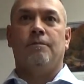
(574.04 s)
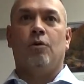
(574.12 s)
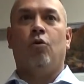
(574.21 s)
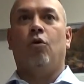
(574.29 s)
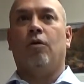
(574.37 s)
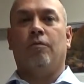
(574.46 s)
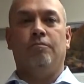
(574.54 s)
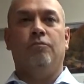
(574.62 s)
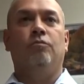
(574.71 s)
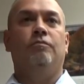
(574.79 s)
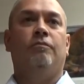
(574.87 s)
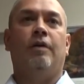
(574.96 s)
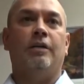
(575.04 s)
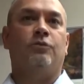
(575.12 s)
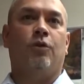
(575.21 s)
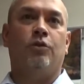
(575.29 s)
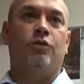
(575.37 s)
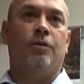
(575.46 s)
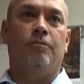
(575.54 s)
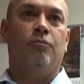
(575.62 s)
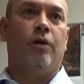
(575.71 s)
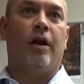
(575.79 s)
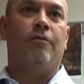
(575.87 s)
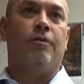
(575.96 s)
Or vice versa,
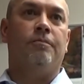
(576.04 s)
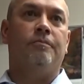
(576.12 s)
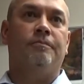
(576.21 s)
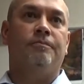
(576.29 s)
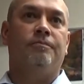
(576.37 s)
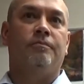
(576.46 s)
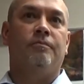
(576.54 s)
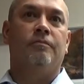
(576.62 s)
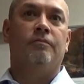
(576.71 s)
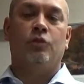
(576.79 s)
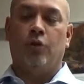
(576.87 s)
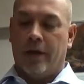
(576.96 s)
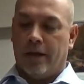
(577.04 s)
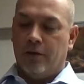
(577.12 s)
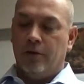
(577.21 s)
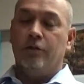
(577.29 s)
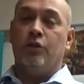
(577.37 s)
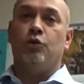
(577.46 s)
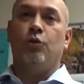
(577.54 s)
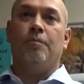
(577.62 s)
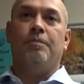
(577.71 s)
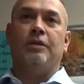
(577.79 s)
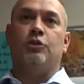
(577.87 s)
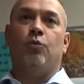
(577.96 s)
whatever. So they can use it to
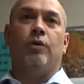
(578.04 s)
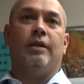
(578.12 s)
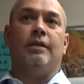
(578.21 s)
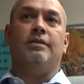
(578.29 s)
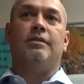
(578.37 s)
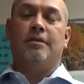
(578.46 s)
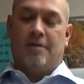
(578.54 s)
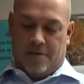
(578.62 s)
impeach a witness.